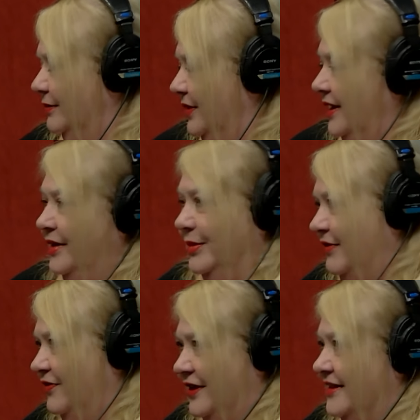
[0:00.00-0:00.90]
and buy them
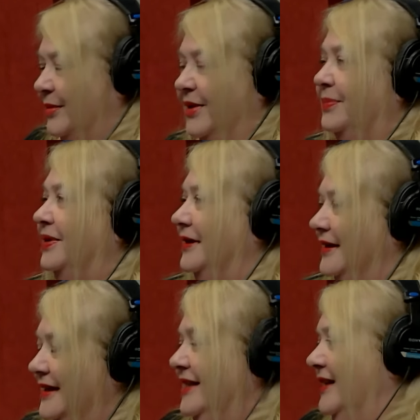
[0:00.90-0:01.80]
and fix them up and
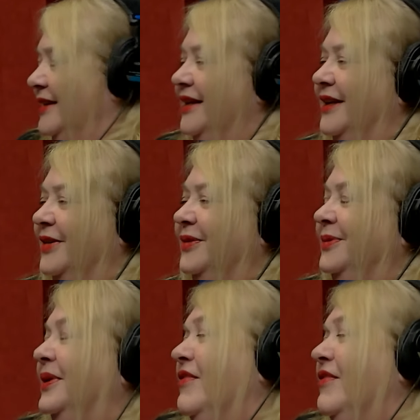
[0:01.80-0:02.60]
you know, love